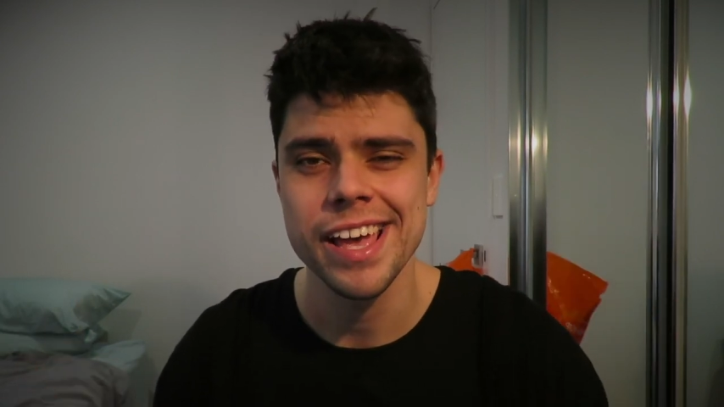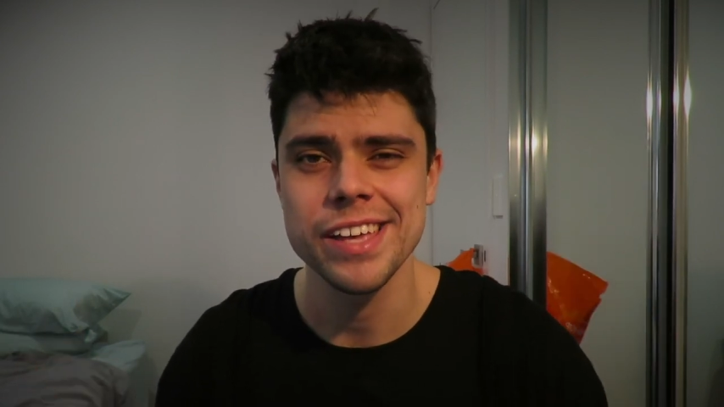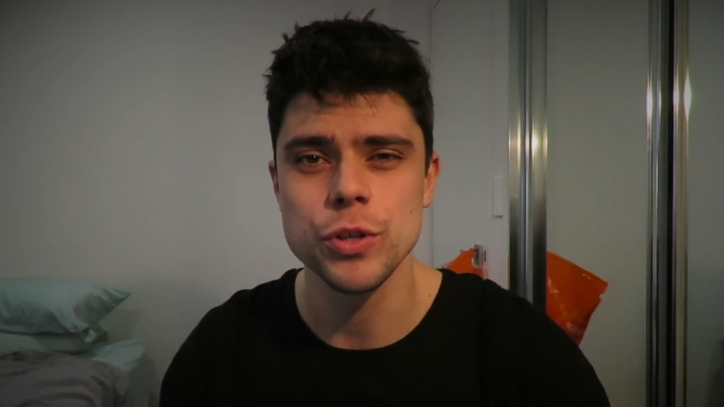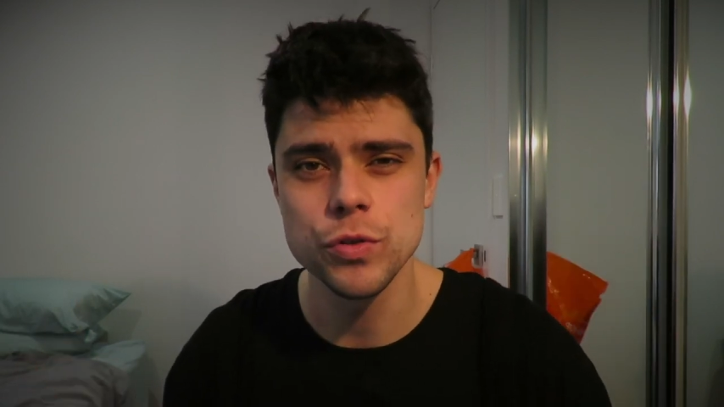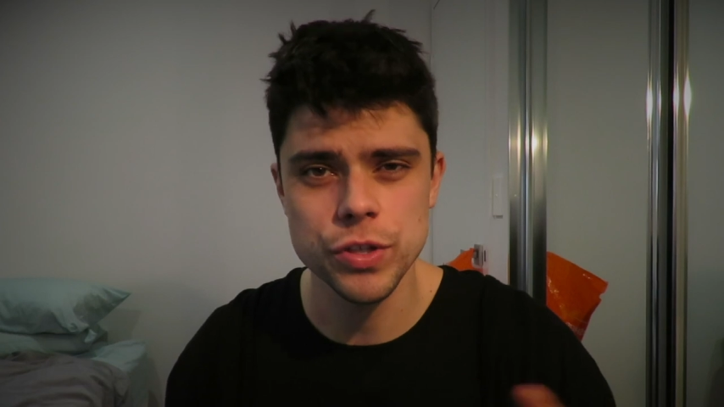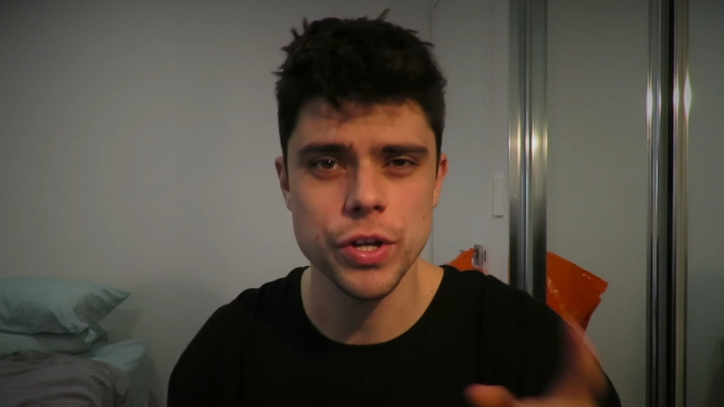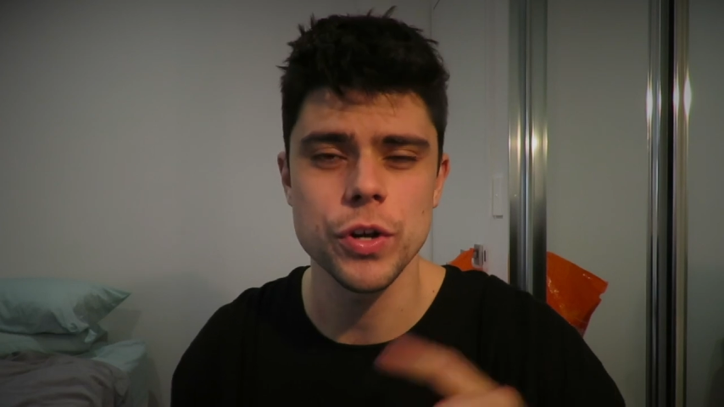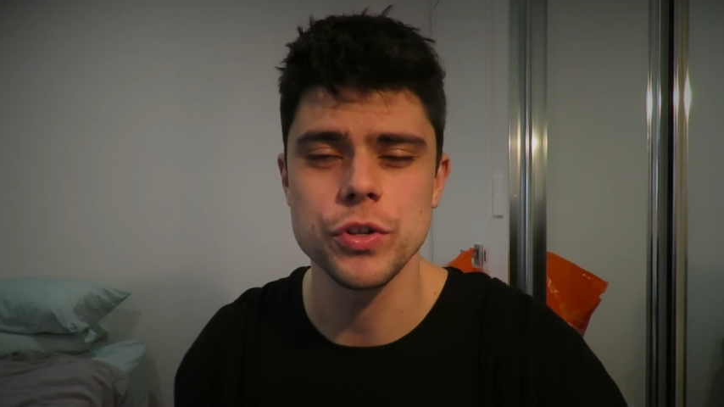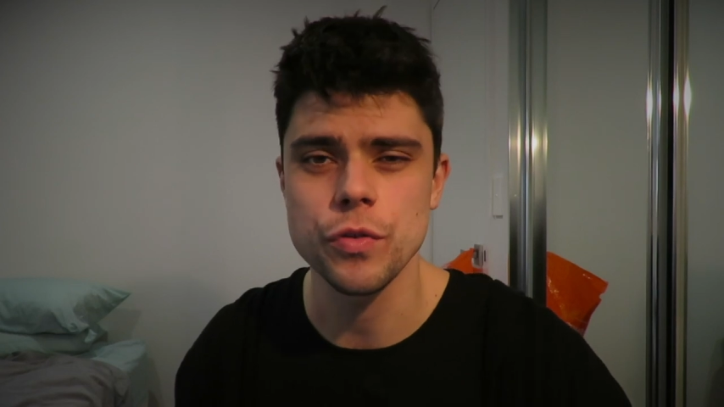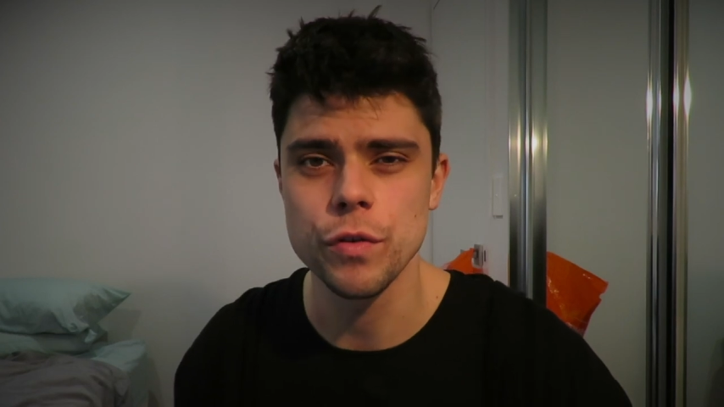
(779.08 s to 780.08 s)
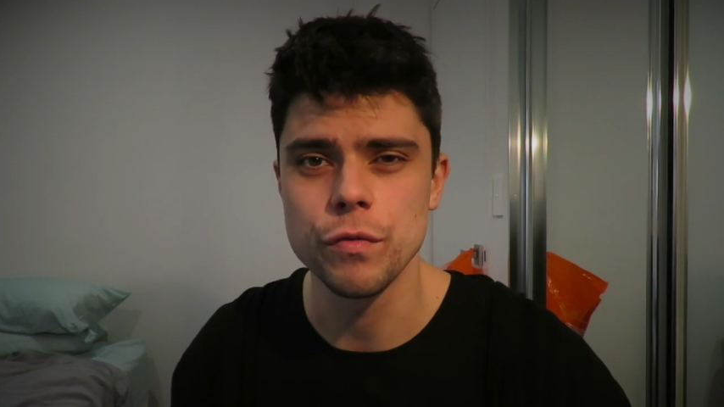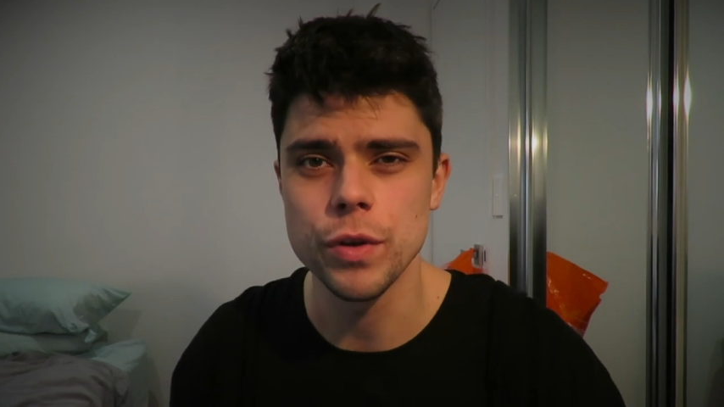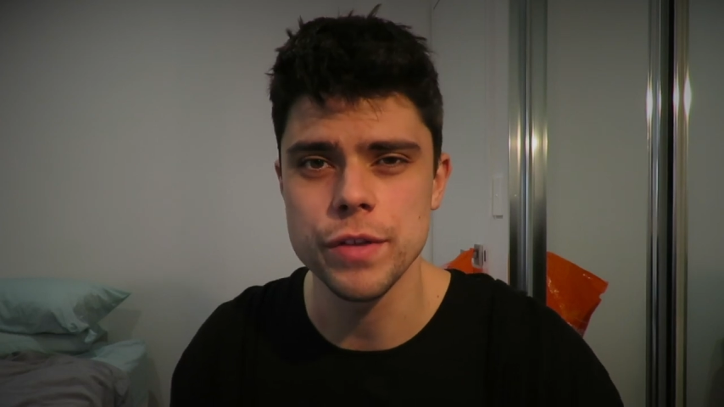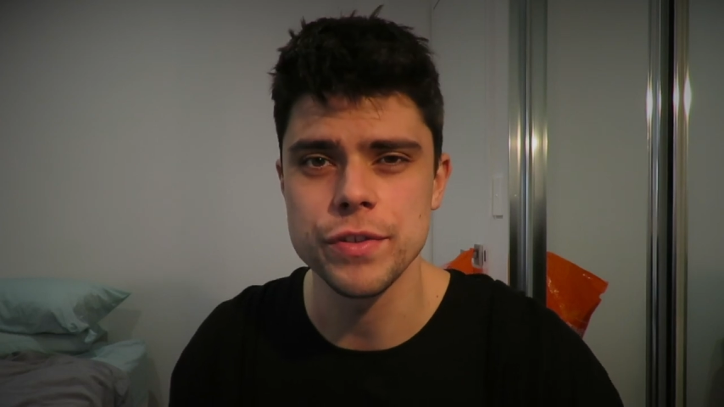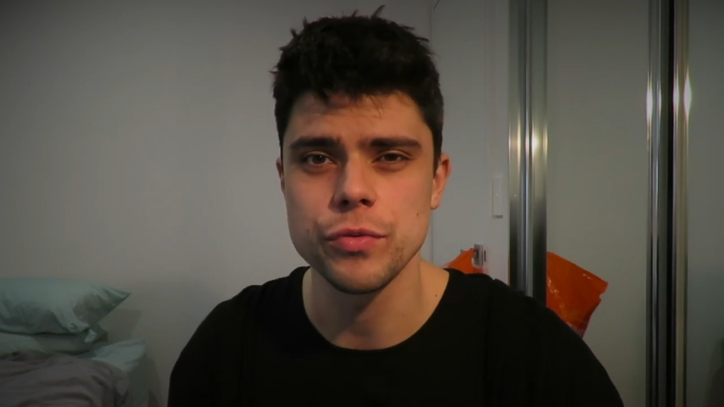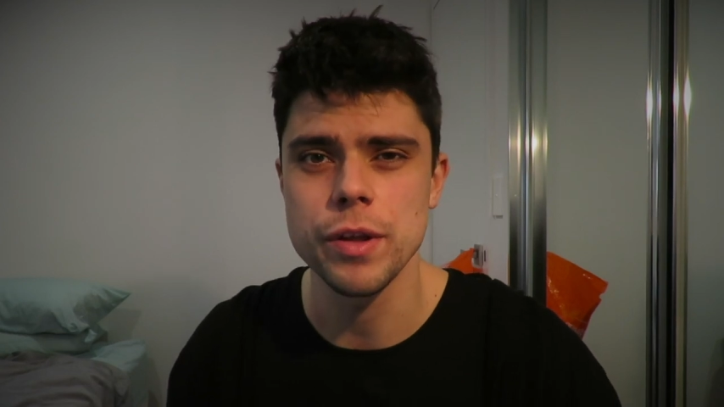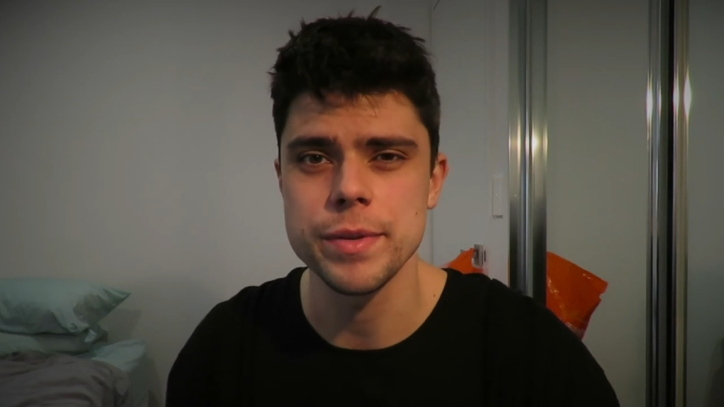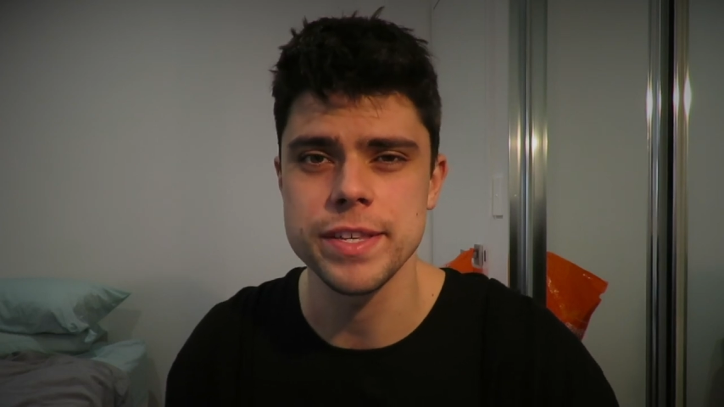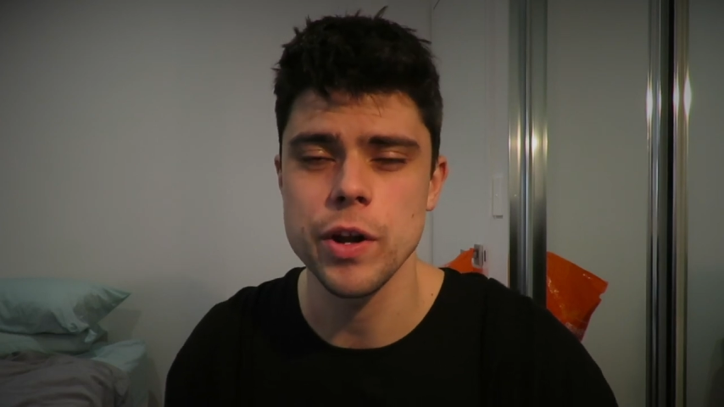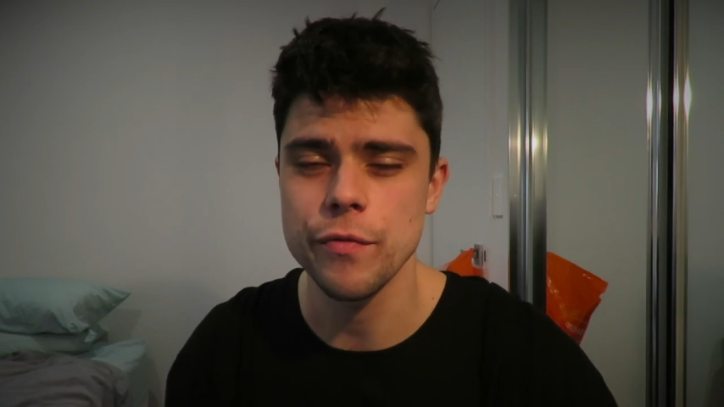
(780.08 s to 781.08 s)
Use the code TRUEFOOTY for
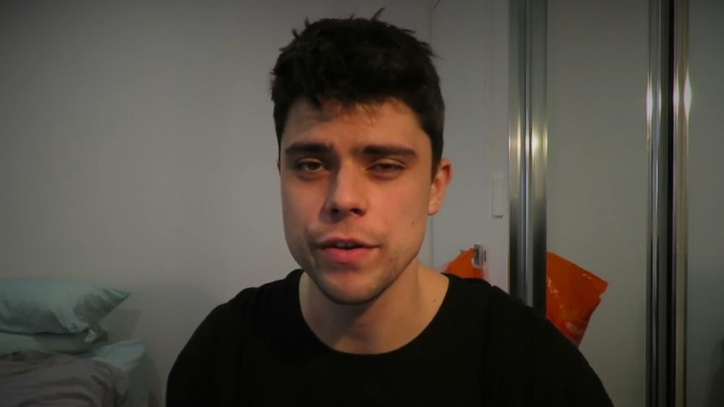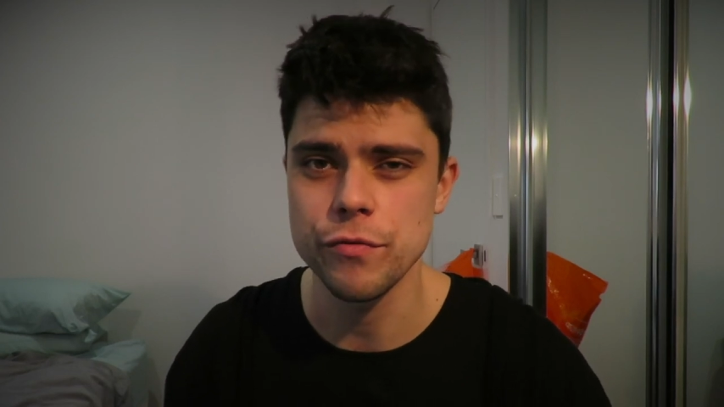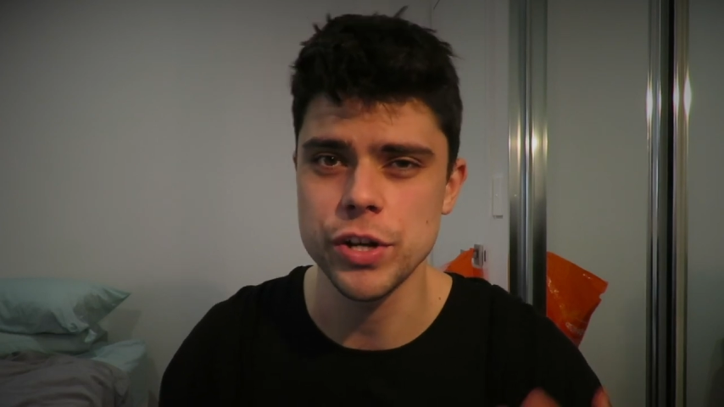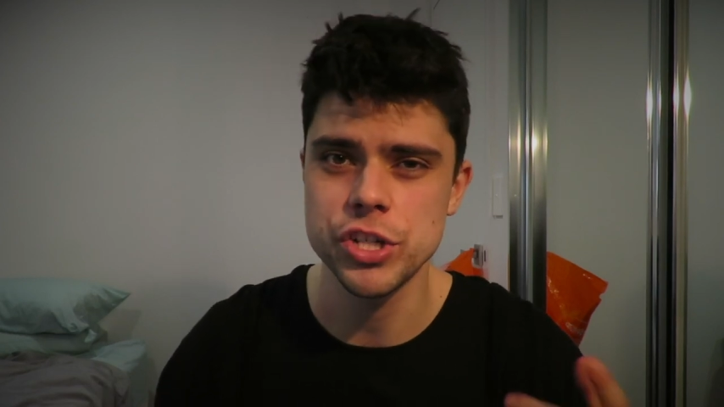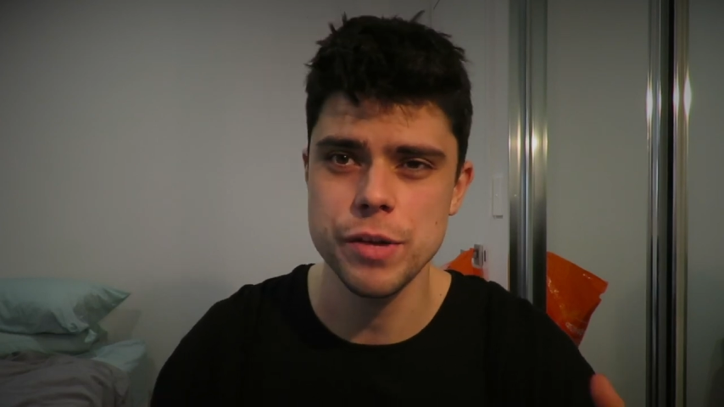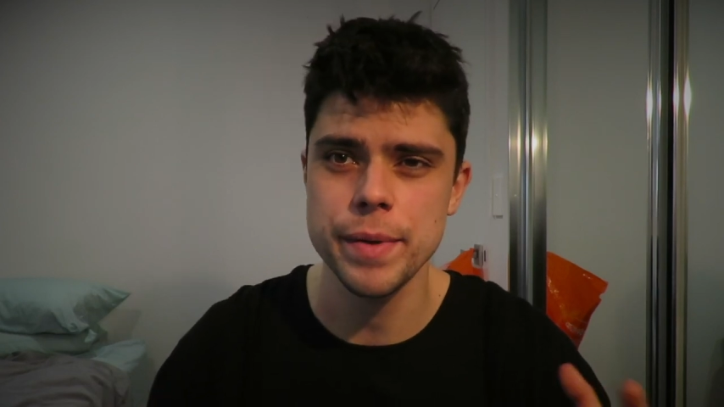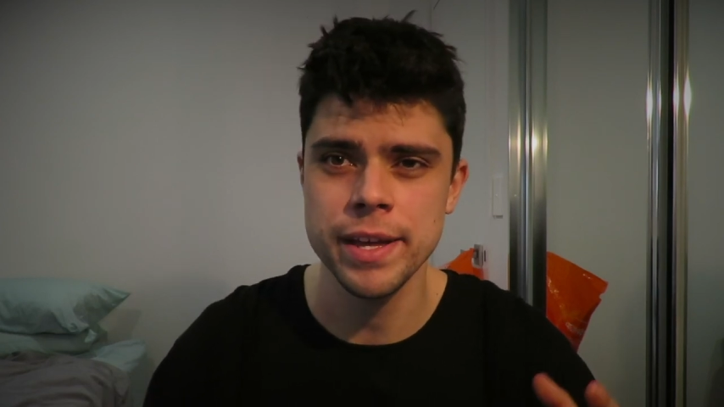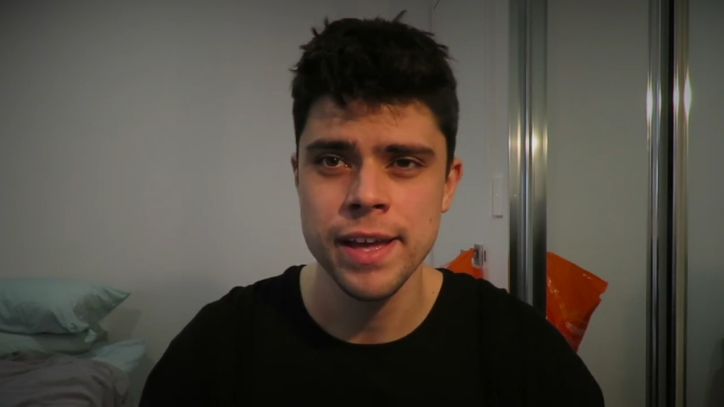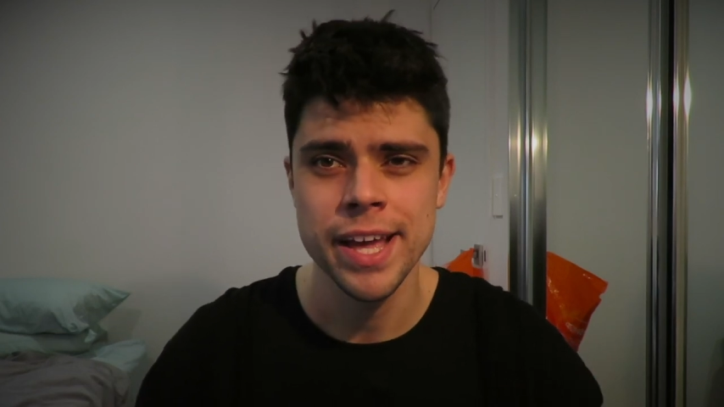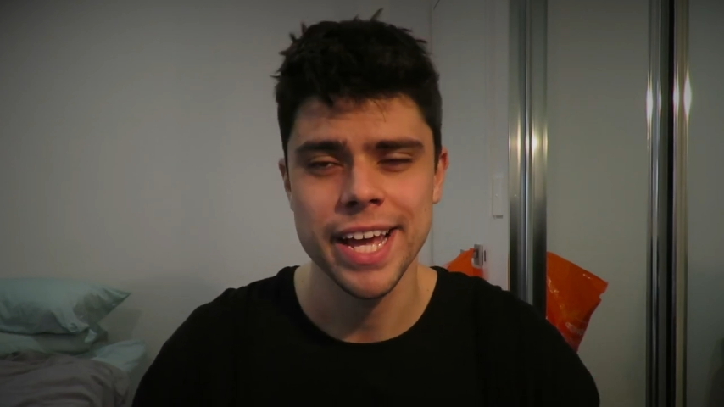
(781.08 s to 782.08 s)
20% off and free shipping,